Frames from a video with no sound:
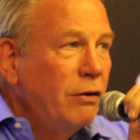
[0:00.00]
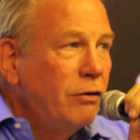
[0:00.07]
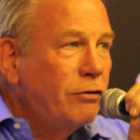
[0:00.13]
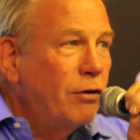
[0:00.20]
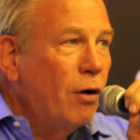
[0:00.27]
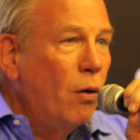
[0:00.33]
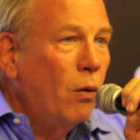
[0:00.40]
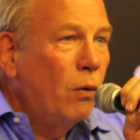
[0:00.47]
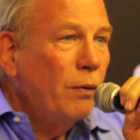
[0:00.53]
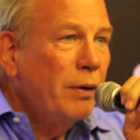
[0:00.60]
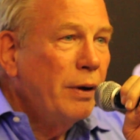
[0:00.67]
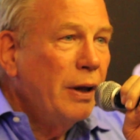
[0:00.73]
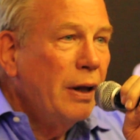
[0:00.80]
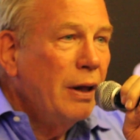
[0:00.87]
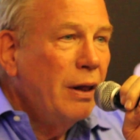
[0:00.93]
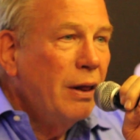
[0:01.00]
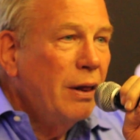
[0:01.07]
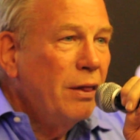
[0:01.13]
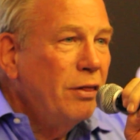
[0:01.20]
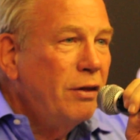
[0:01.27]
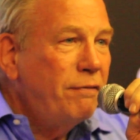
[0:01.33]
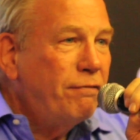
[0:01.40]
So
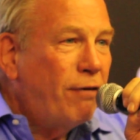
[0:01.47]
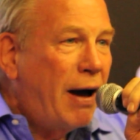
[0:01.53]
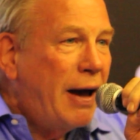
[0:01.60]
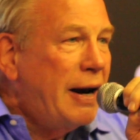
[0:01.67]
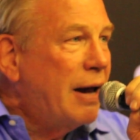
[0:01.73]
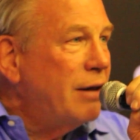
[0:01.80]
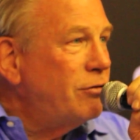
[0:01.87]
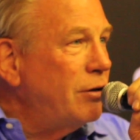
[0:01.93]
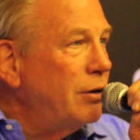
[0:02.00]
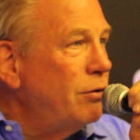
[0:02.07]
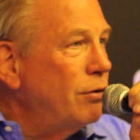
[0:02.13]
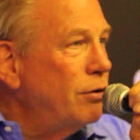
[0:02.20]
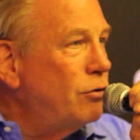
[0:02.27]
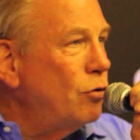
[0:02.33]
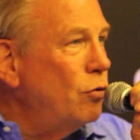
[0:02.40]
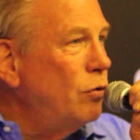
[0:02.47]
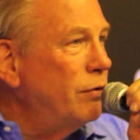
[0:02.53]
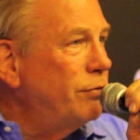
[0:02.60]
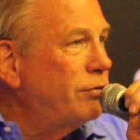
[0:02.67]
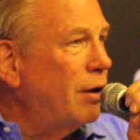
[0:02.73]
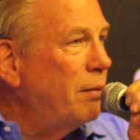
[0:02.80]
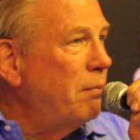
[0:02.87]
the financing to the tune
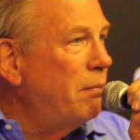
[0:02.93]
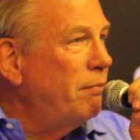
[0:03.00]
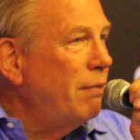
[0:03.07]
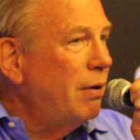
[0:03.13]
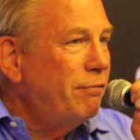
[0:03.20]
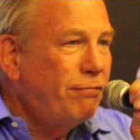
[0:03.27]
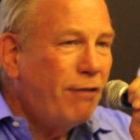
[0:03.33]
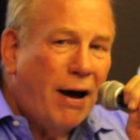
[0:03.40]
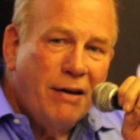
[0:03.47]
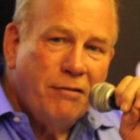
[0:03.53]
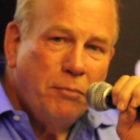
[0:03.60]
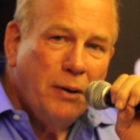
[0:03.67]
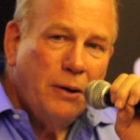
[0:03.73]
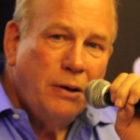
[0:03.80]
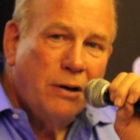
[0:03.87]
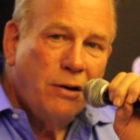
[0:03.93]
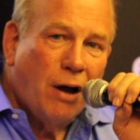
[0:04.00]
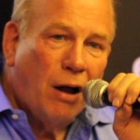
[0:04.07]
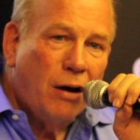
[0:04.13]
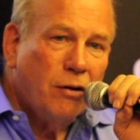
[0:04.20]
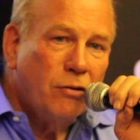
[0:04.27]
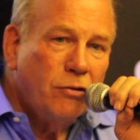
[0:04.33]
of some $5 billion
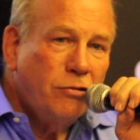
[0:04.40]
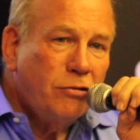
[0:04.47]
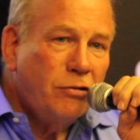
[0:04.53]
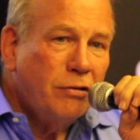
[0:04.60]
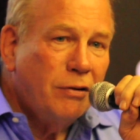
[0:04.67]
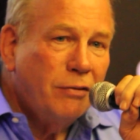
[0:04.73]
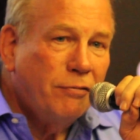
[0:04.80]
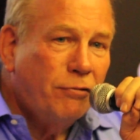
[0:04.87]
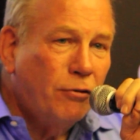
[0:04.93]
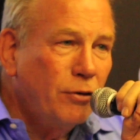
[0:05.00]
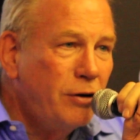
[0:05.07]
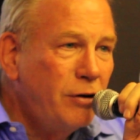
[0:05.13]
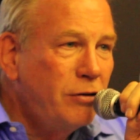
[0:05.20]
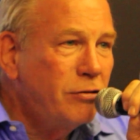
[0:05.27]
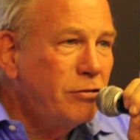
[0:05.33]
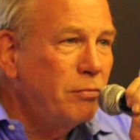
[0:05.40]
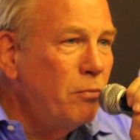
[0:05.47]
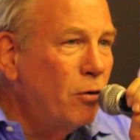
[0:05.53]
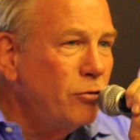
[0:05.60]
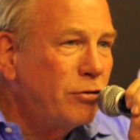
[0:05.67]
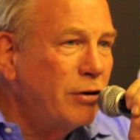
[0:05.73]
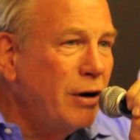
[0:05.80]
for these
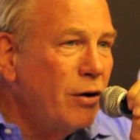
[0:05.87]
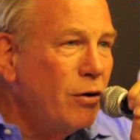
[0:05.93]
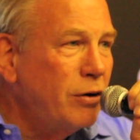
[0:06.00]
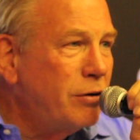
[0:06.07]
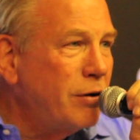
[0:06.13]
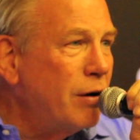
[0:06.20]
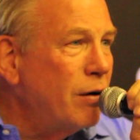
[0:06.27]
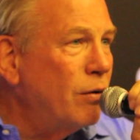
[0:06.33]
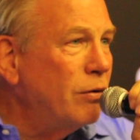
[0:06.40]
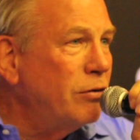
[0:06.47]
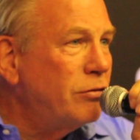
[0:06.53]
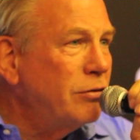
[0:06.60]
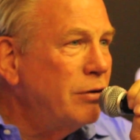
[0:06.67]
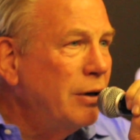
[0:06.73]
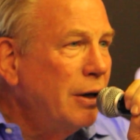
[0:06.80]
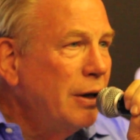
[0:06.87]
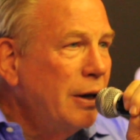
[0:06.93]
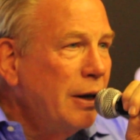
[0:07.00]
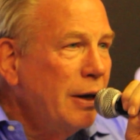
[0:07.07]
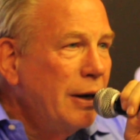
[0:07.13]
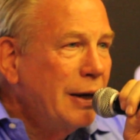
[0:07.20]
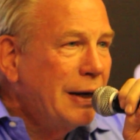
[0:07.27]
mercenary terrorists
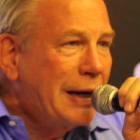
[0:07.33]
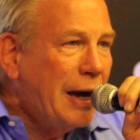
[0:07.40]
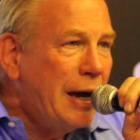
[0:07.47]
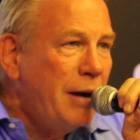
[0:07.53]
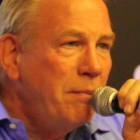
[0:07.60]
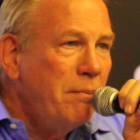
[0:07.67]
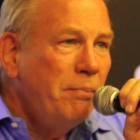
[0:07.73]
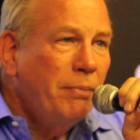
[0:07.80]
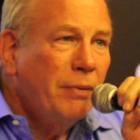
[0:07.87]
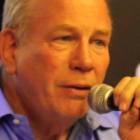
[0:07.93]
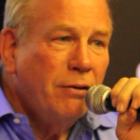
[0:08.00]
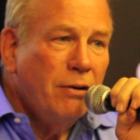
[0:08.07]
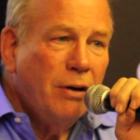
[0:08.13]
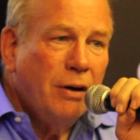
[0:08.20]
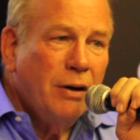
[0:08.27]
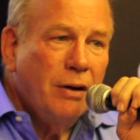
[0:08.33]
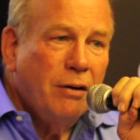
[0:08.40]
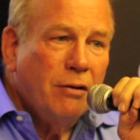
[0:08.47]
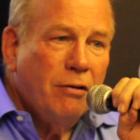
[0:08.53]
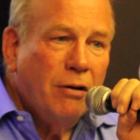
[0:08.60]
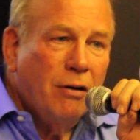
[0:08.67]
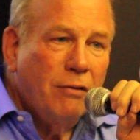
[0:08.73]
came
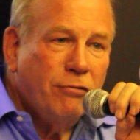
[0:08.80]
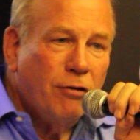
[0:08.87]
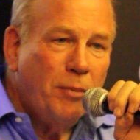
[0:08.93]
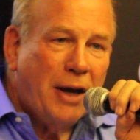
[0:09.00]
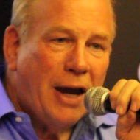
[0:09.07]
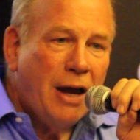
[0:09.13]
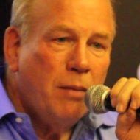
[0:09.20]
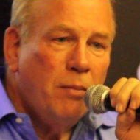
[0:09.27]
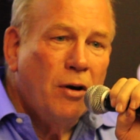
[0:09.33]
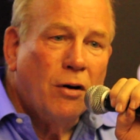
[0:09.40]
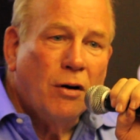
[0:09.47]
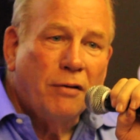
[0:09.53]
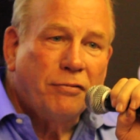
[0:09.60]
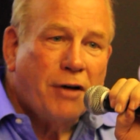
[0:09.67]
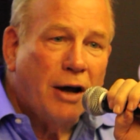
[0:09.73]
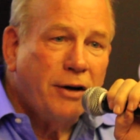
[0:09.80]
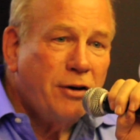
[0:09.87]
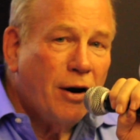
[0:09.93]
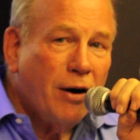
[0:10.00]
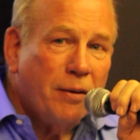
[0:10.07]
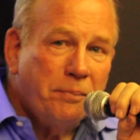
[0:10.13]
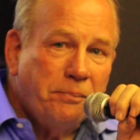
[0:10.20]
from the Emir of
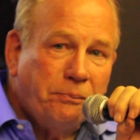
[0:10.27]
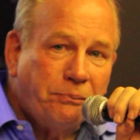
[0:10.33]
Qatar.